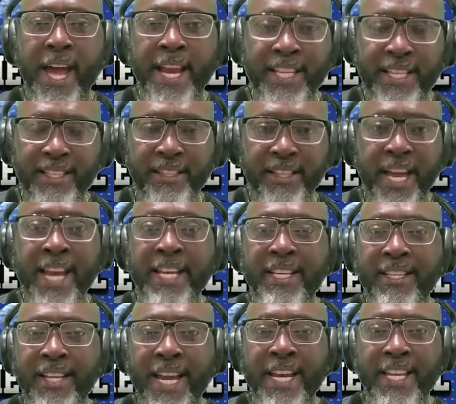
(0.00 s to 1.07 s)
and
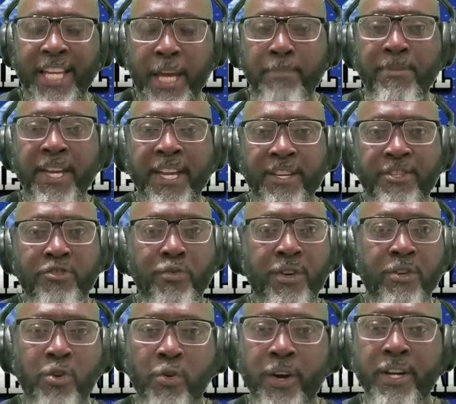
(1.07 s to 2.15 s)
and and keep the history
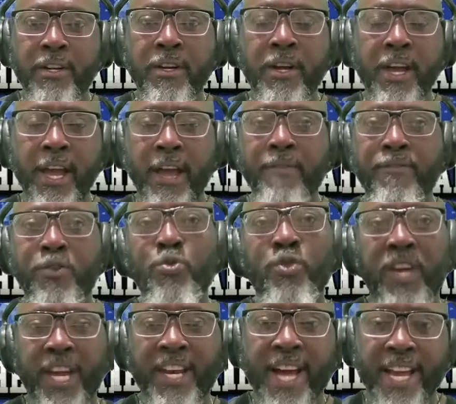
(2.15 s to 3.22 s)
going if you
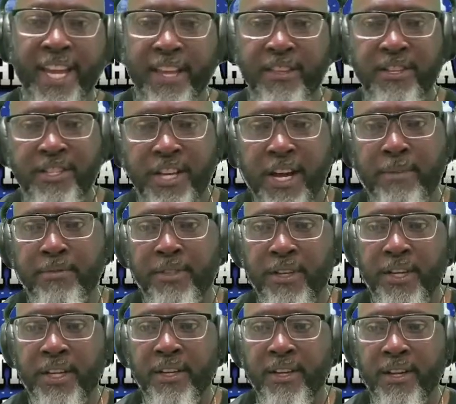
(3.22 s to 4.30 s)
cannot get the job
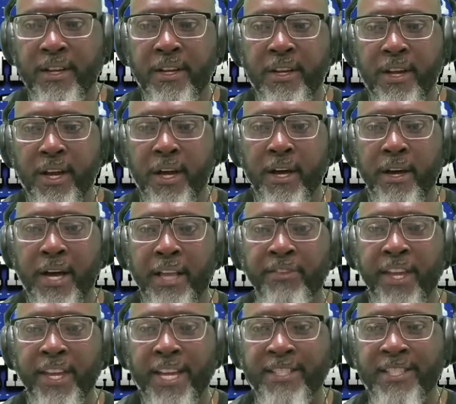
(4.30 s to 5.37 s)
done. Uh, I
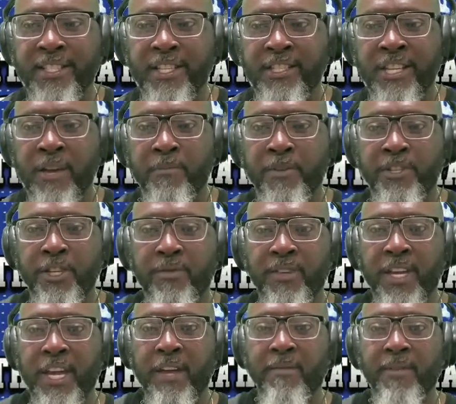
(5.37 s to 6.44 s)
think SEC championship
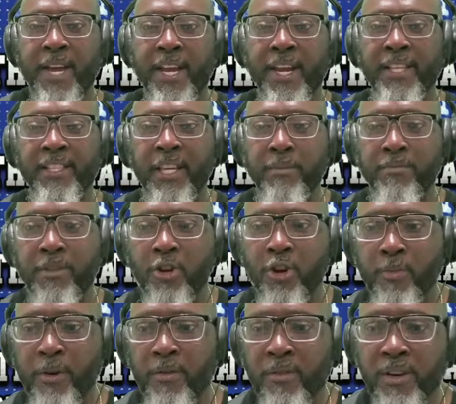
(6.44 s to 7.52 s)
game and a deep
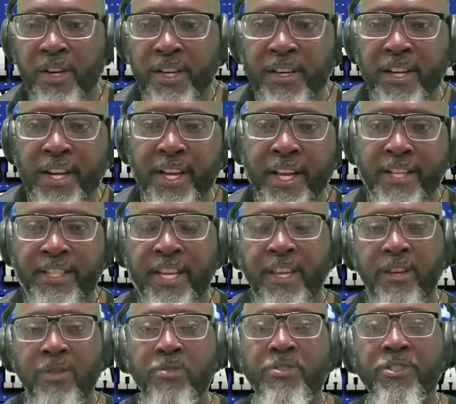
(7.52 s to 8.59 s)
tournament run is a
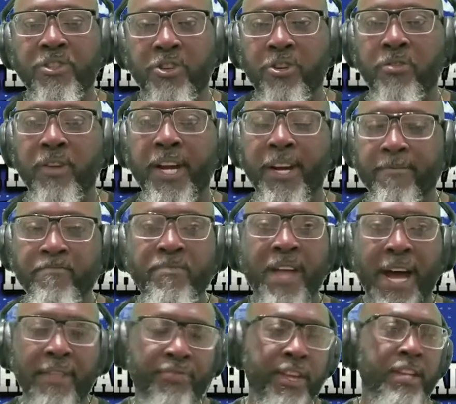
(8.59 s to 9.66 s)
huge turnaround.
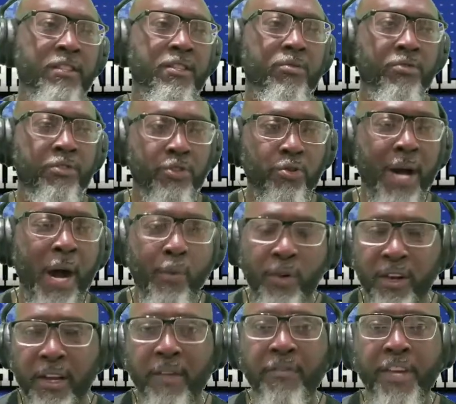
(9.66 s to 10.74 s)
I think so too. I
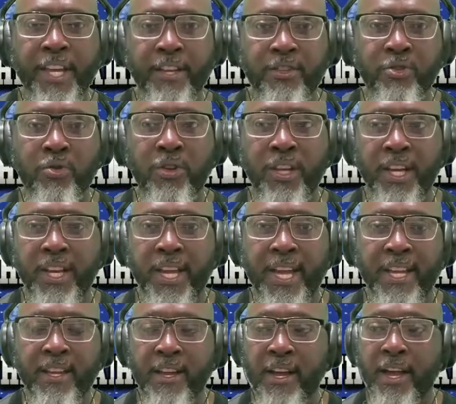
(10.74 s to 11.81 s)
would love to get to a lead
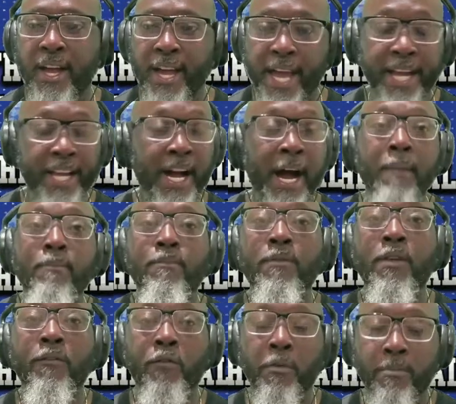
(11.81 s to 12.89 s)
Eight. Heck,
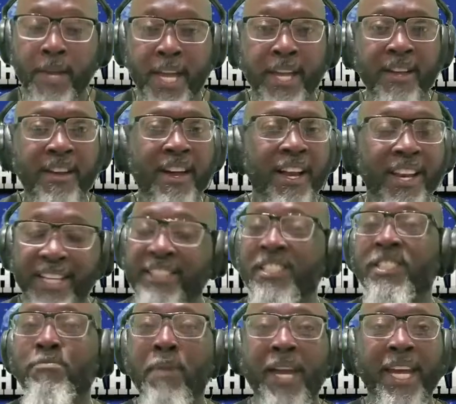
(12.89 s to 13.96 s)
I'm for me. Let's
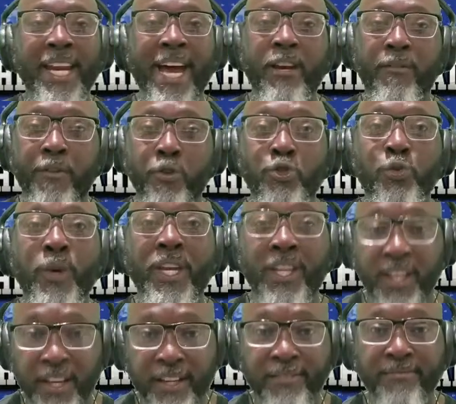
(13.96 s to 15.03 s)
just make it out the first
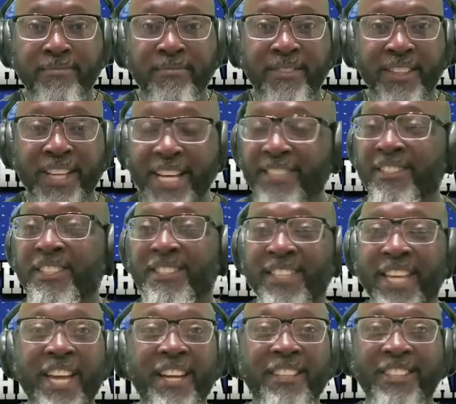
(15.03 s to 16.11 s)
weekend. Let's just
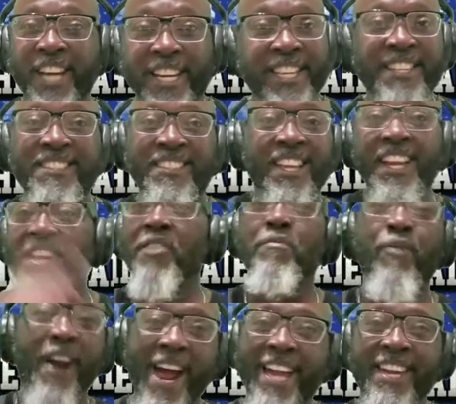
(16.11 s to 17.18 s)
say Kentucky's still in the
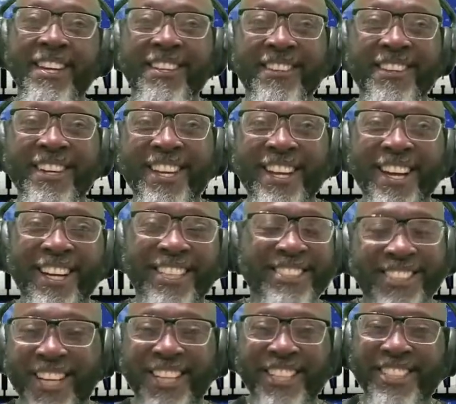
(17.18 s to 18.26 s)
bracket.
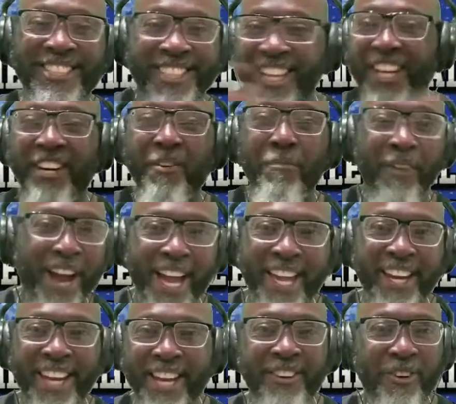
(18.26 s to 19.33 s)
Kentucky's still in the
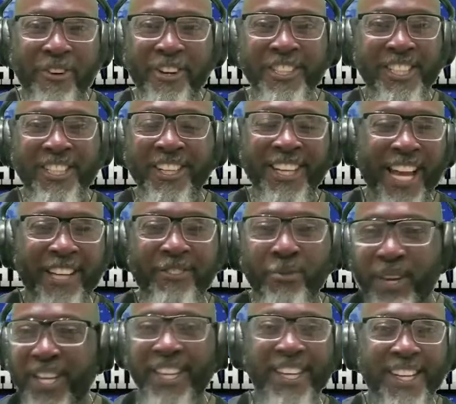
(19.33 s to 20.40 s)
bracket. They going to the next
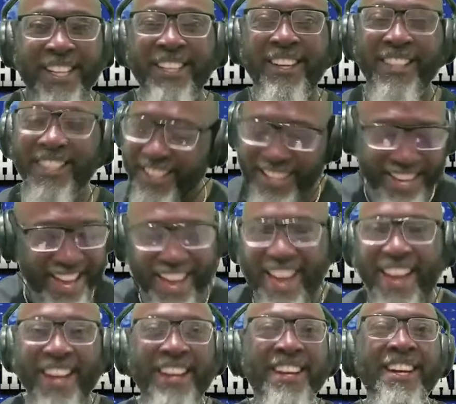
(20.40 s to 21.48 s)
weekend.
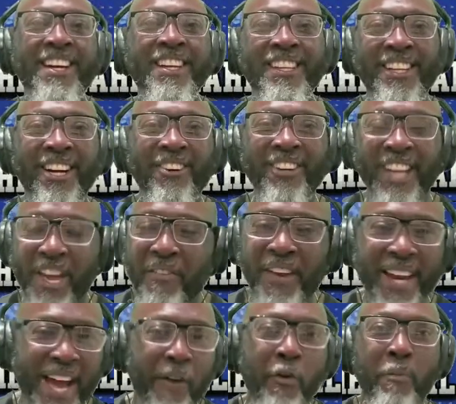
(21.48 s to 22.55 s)
Yeah, you know, even
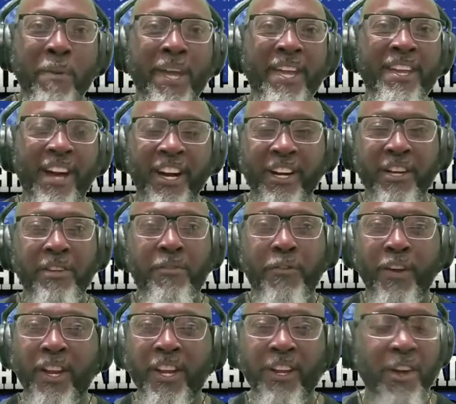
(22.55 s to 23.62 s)
that would be a good
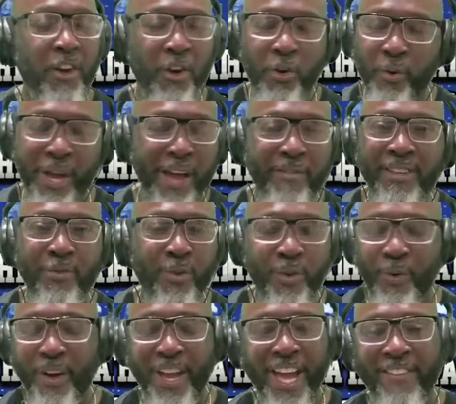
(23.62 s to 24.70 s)
feeling. We
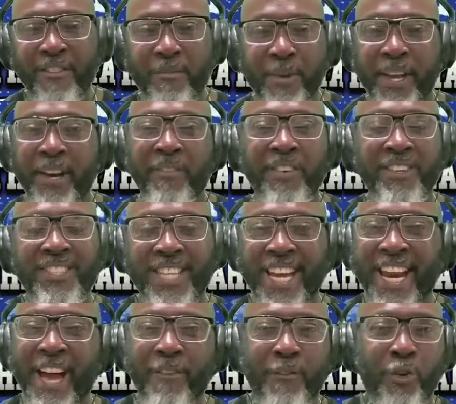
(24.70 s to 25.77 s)
haven't we haven't been able to say
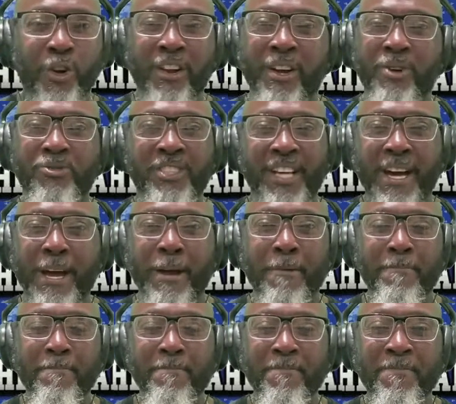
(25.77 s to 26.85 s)
that for a long time.
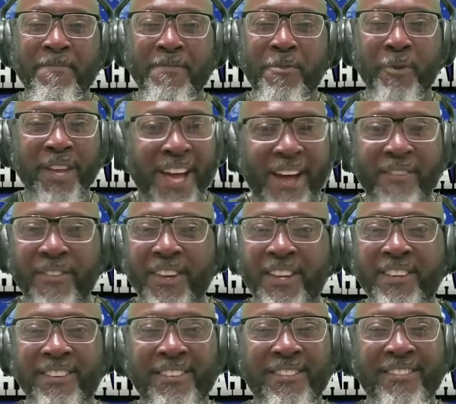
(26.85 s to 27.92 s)
We
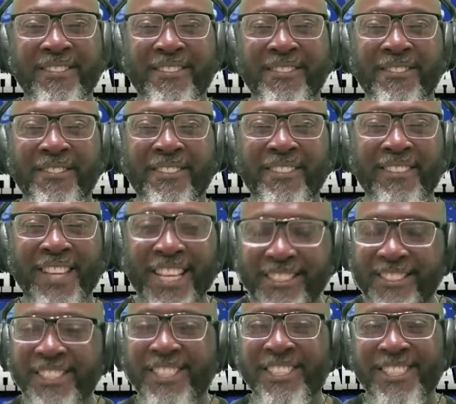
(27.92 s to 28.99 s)
haven't.
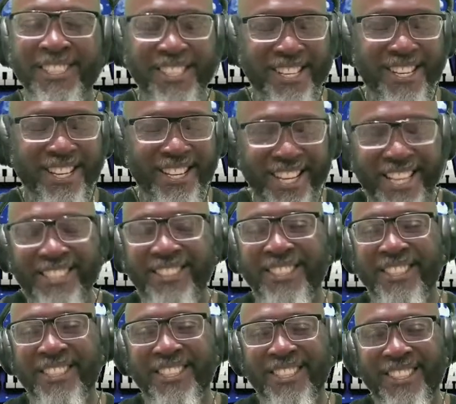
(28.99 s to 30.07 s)
Let's just let's
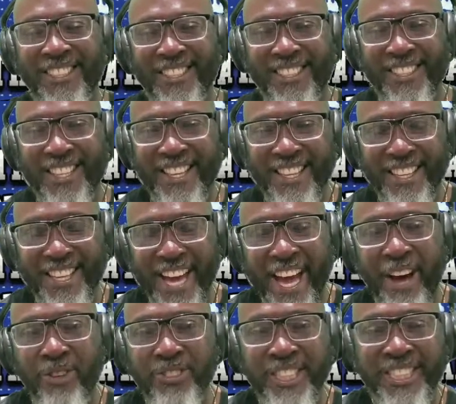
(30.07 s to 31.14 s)
just
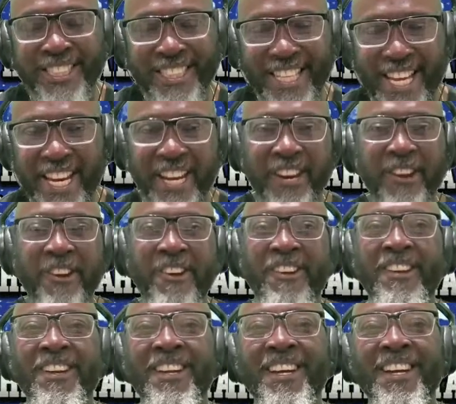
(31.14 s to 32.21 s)
Cal just get in
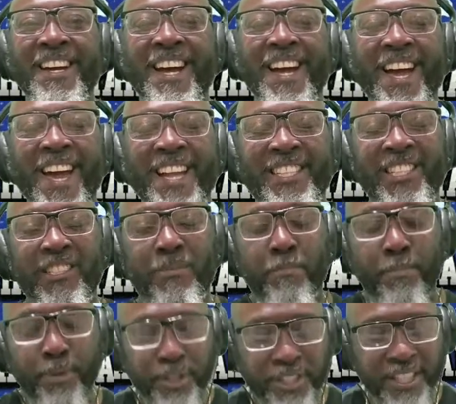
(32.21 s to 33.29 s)
there and
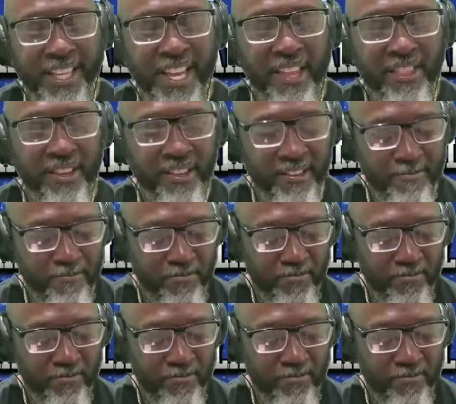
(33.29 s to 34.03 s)
just put together